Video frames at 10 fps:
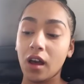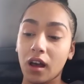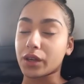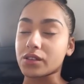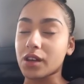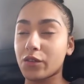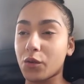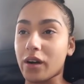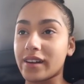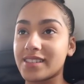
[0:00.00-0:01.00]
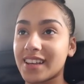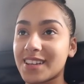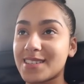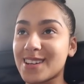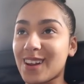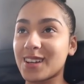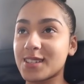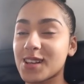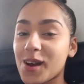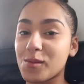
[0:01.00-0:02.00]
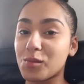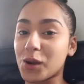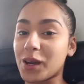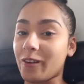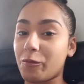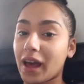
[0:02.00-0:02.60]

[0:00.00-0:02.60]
because otherwise it gets to like a certain point of